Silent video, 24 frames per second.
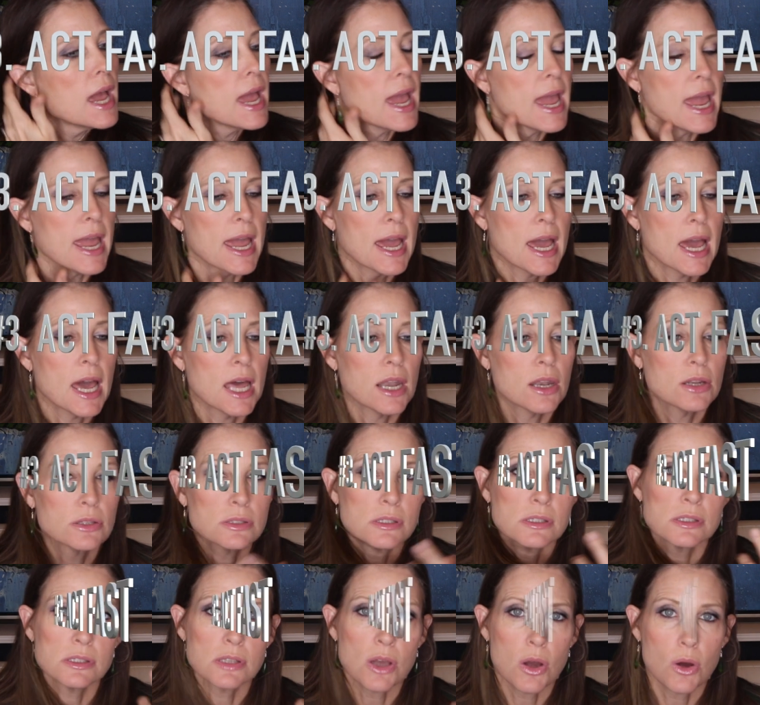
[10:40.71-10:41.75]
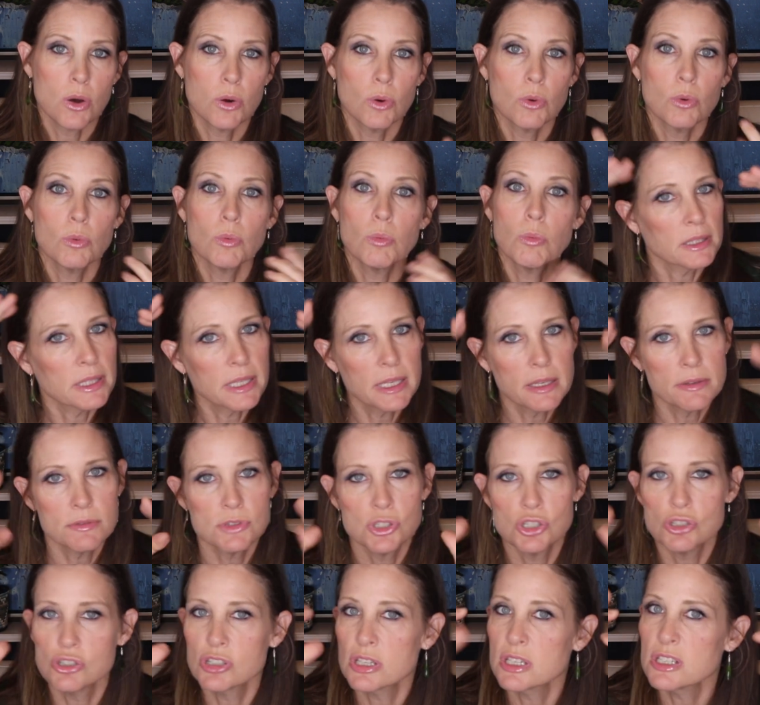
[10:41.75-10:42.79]
And so leaves,
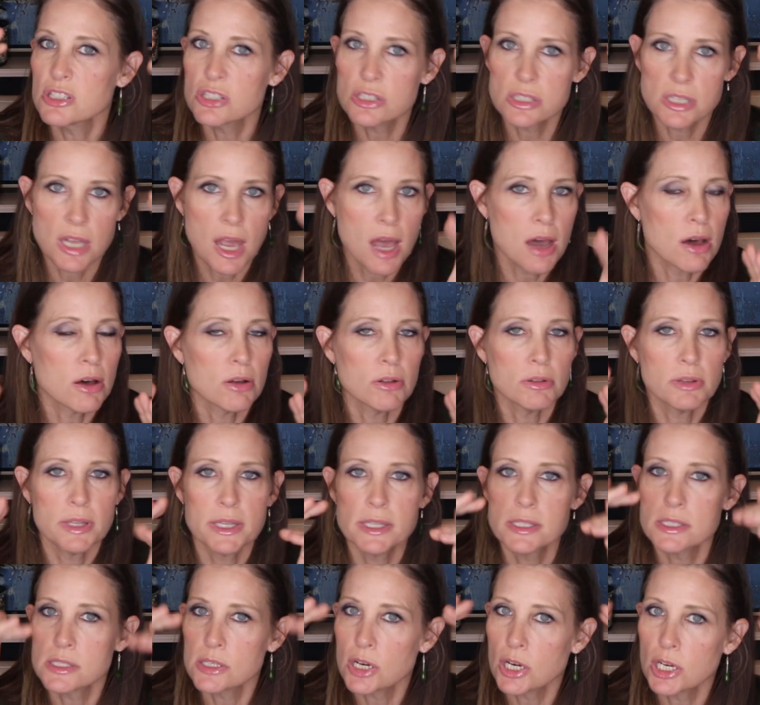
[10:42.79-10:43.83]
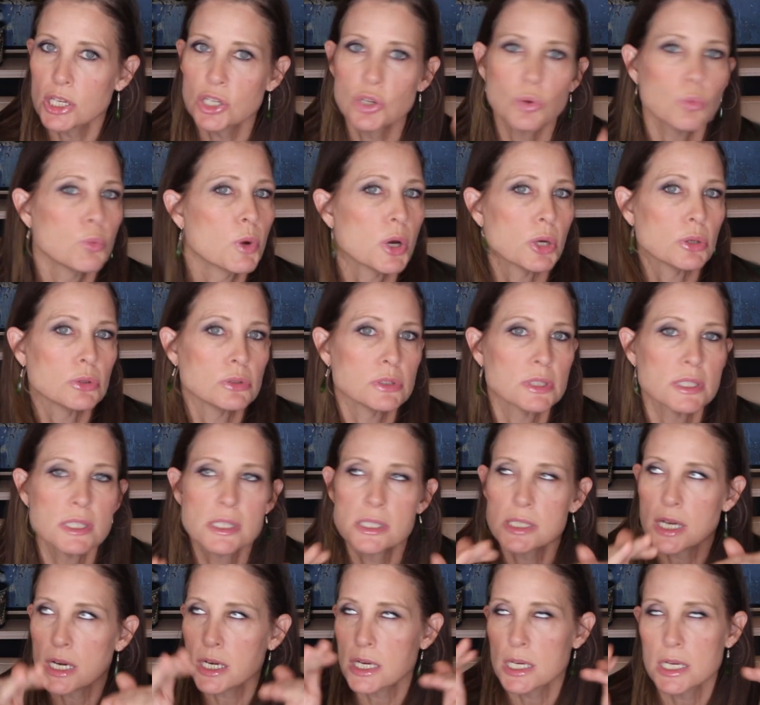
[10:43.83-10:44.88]
you can just tell it's starting to wilt, it's
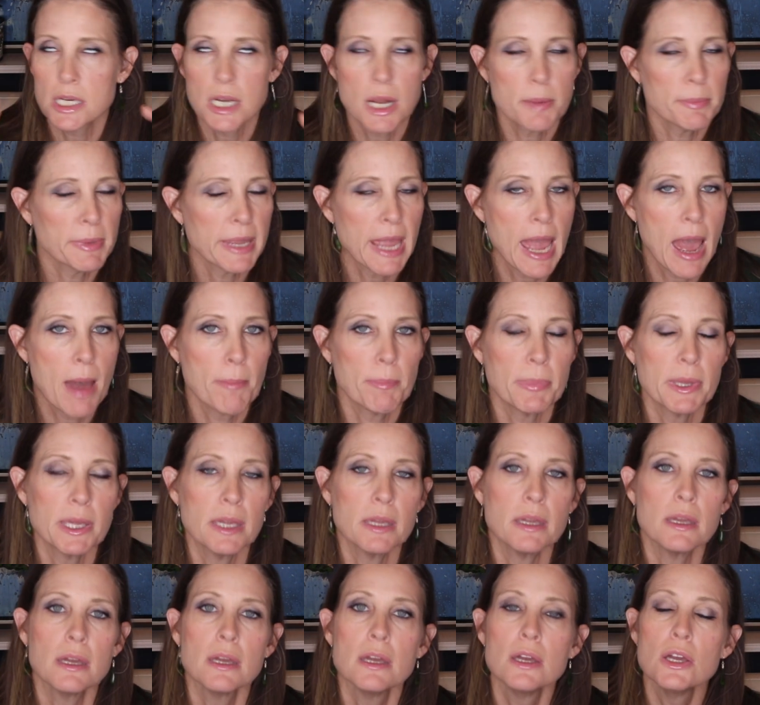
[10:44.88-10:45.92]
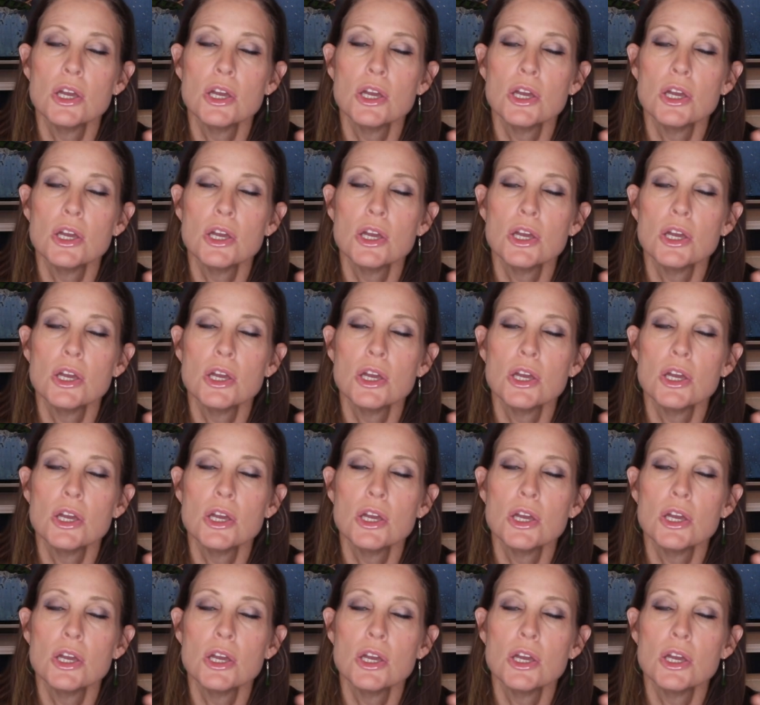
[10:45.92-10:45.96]
starting to not be happy.